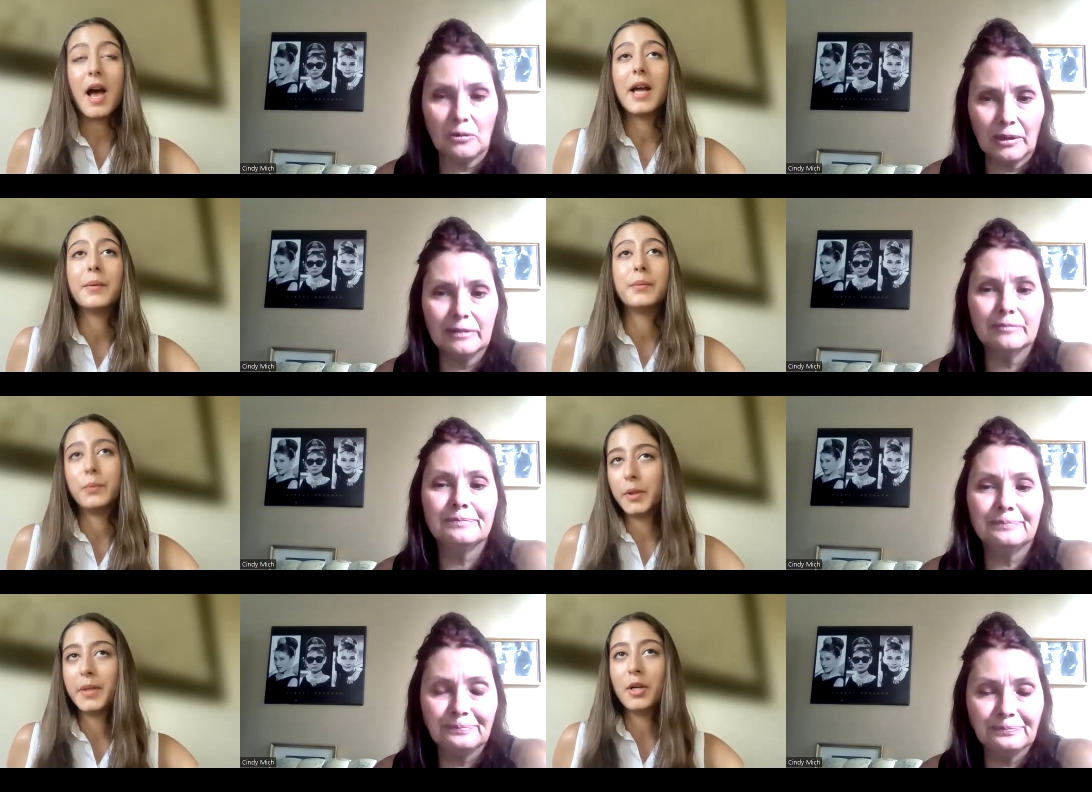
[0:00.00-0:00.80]
Speaker 1: I okay.
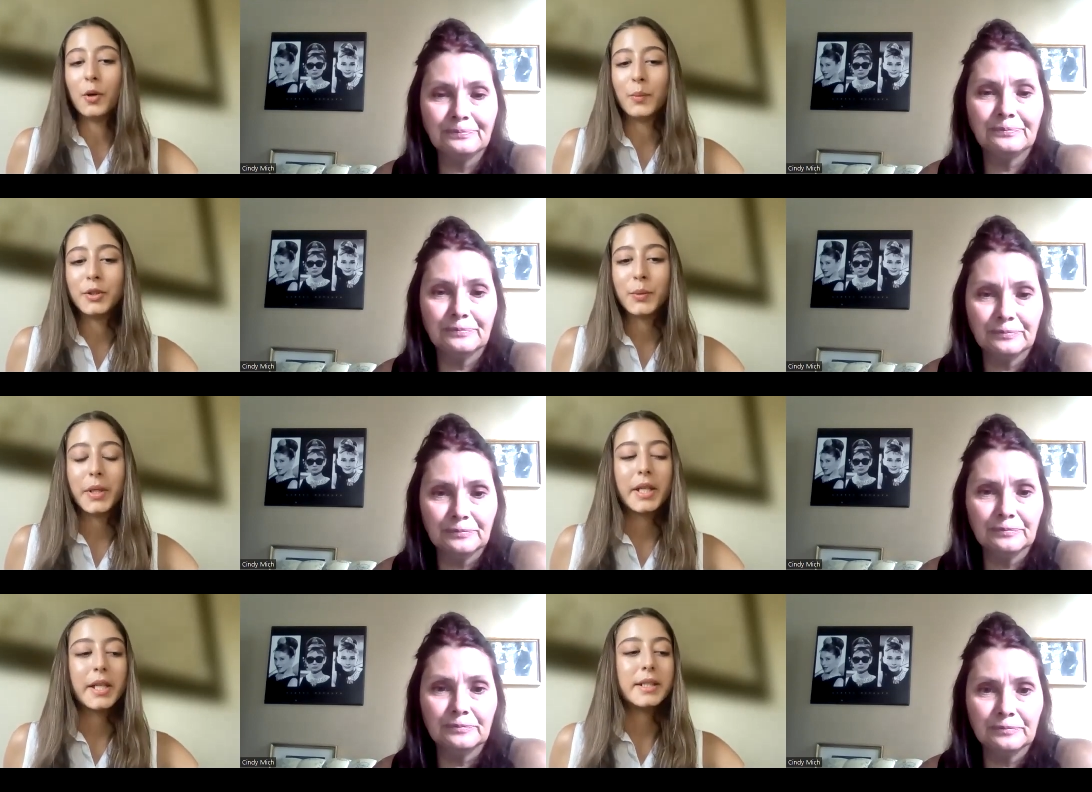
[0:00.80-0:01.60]
would be open to
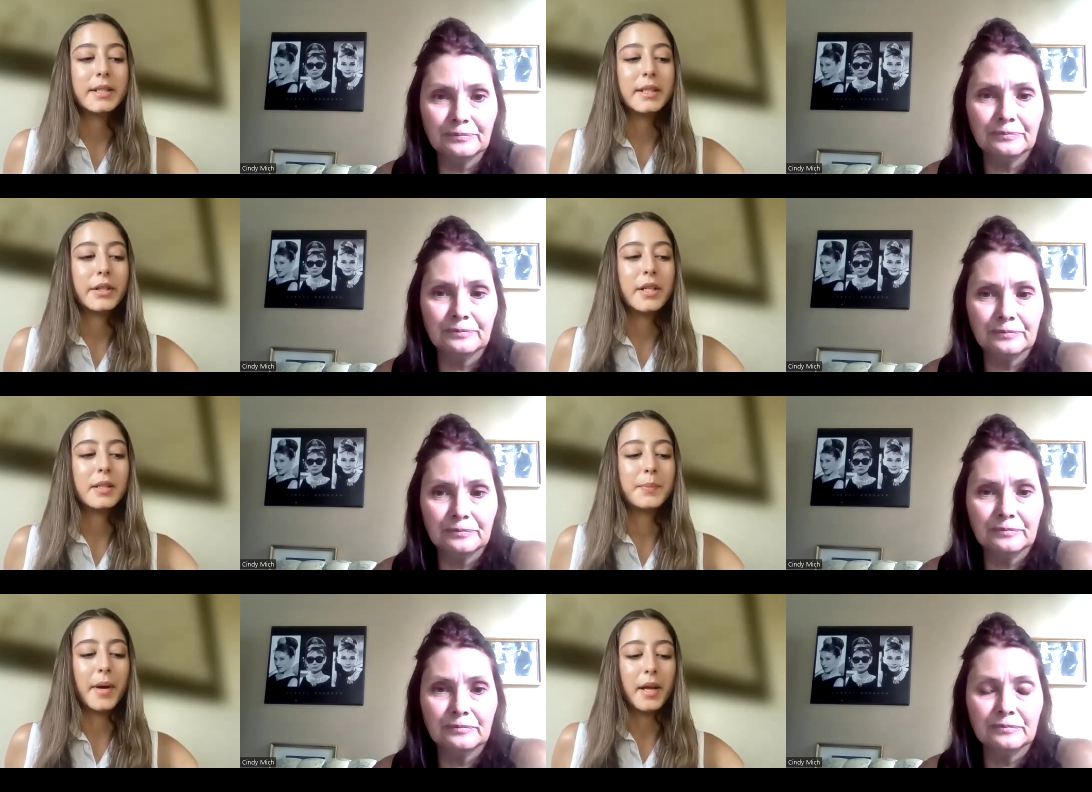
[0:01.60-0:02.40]
working in
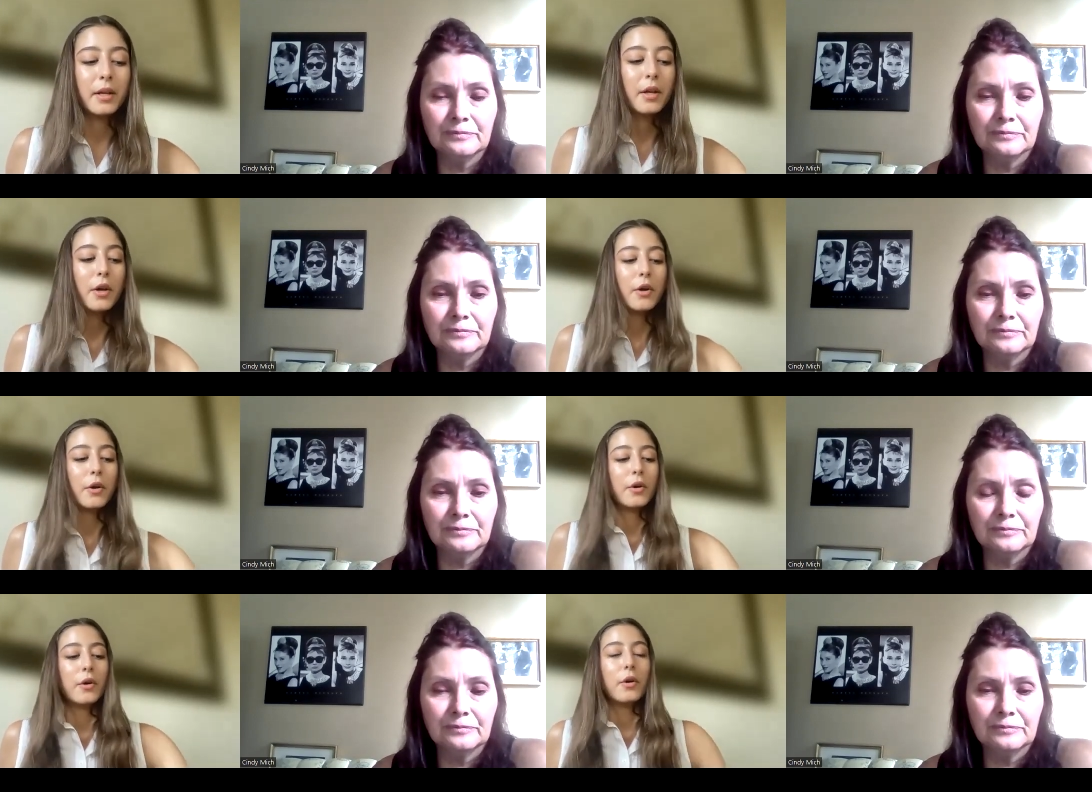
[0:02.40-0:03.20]
series, but
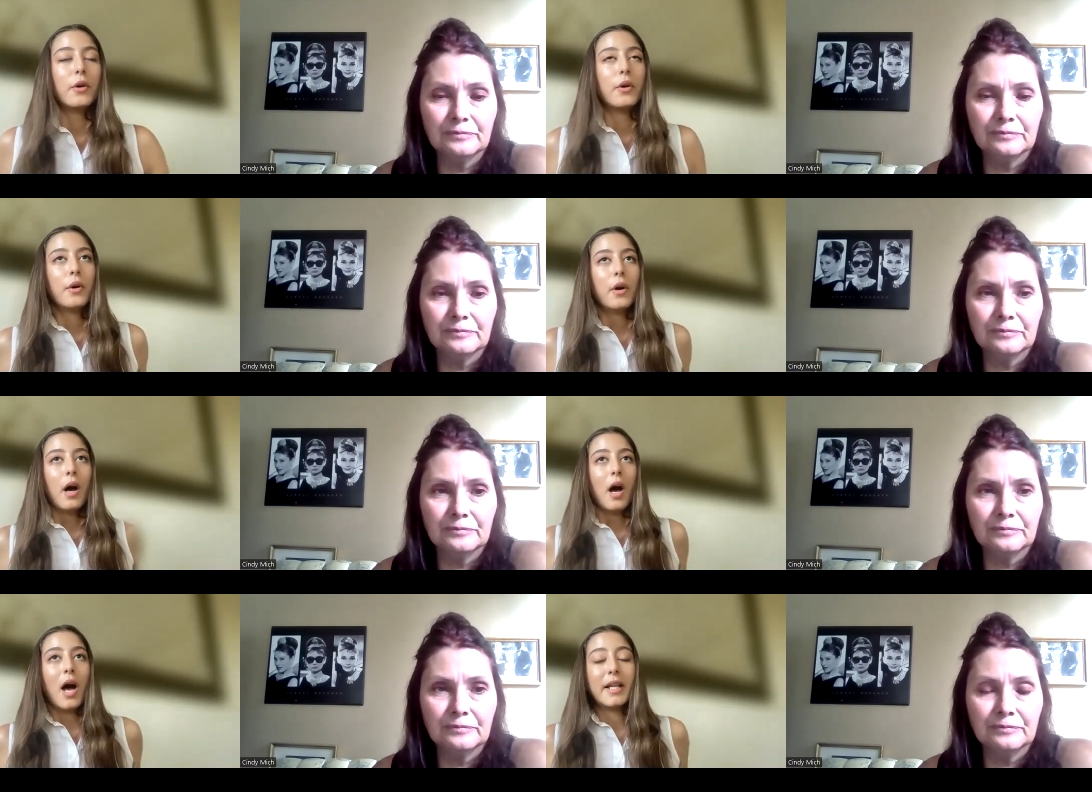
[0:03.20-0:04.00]

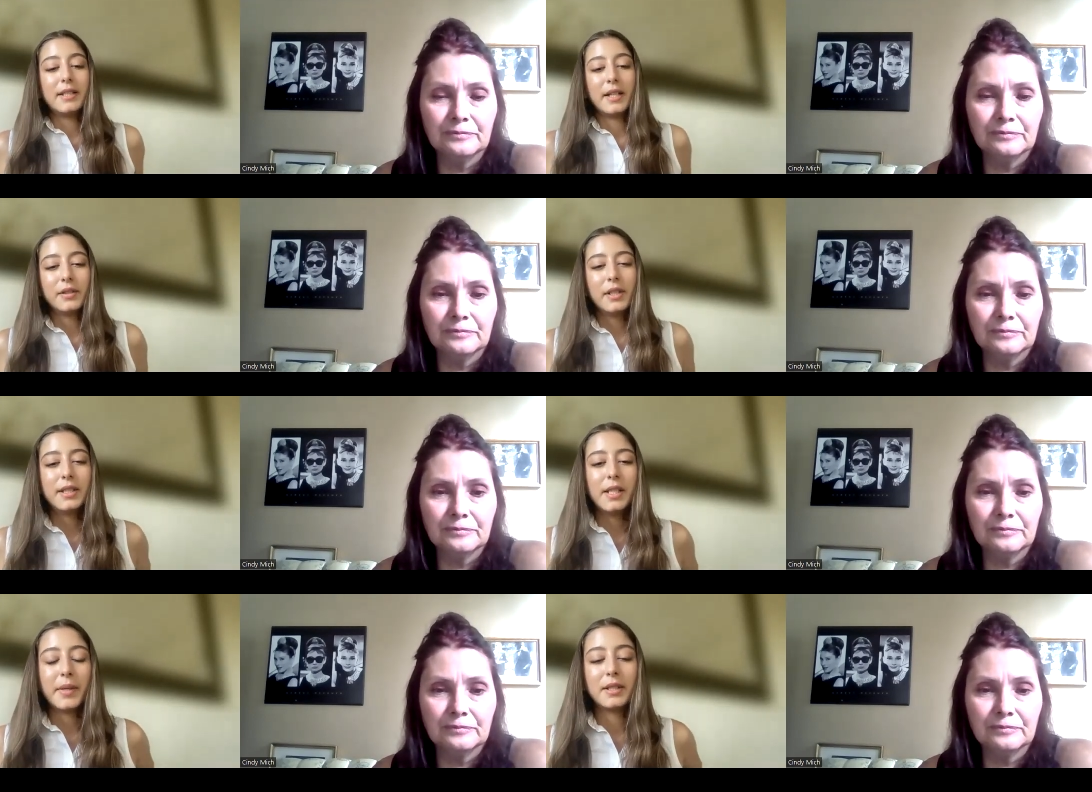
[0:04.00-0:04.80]
I definitely
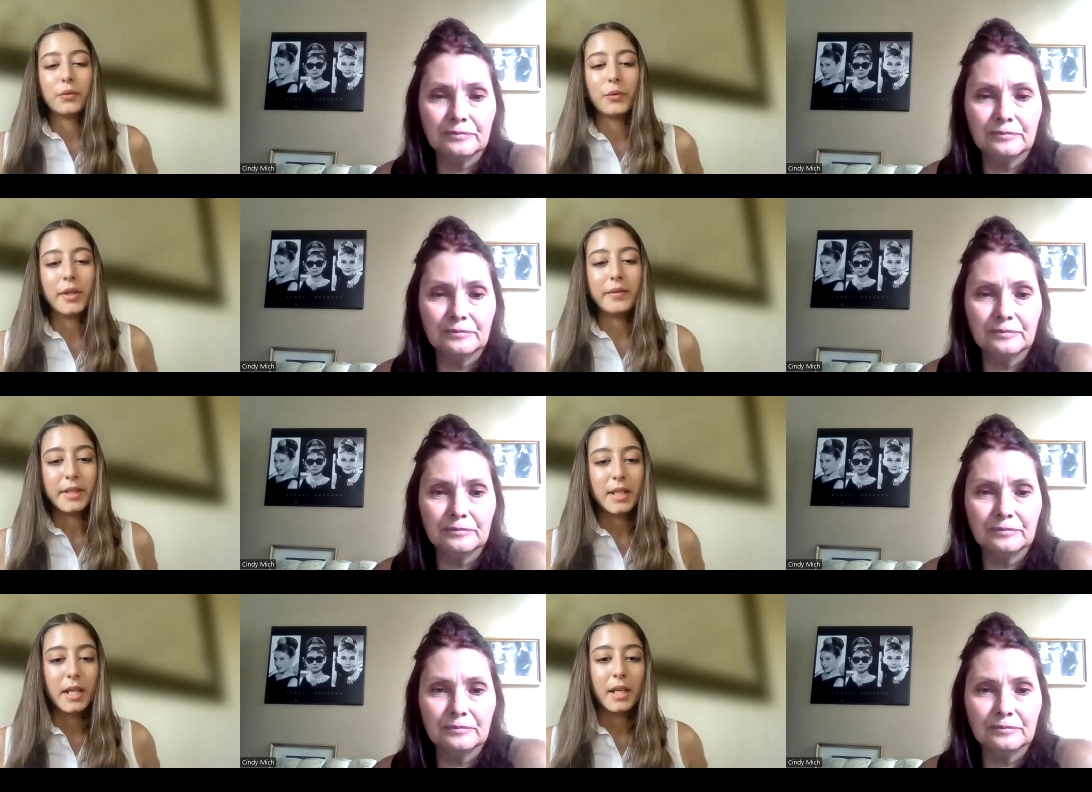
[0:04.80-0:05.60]
see myself
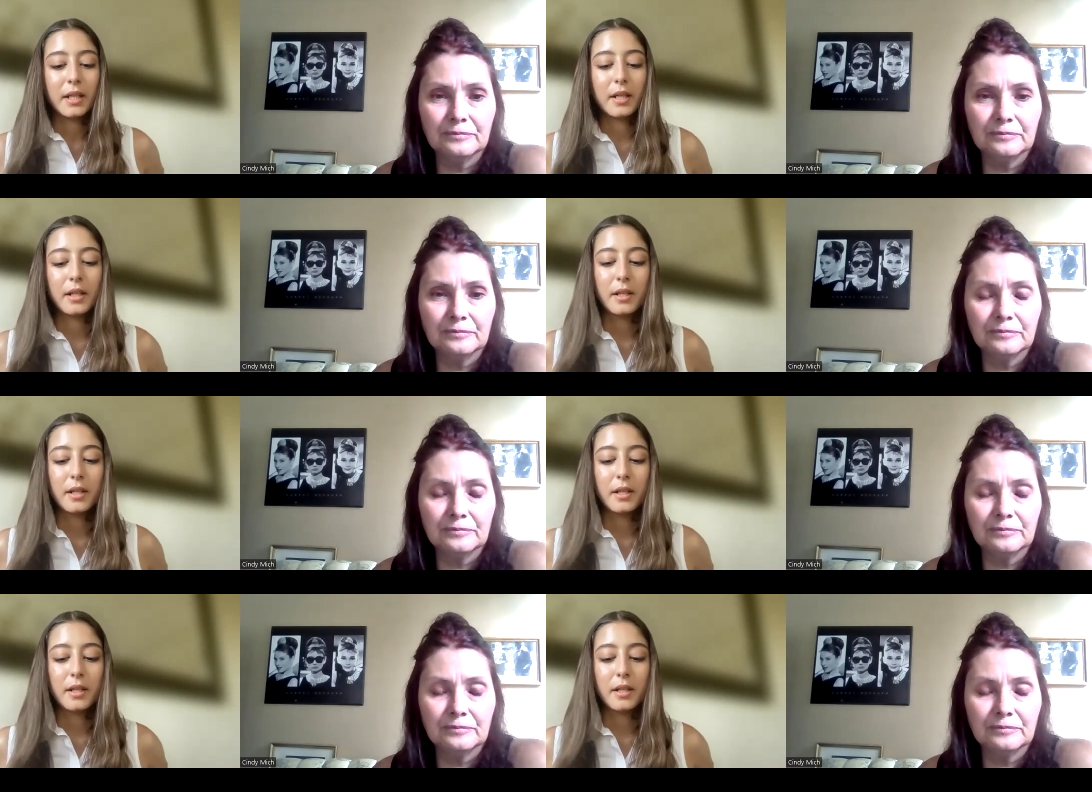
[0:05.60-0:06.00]
revisiting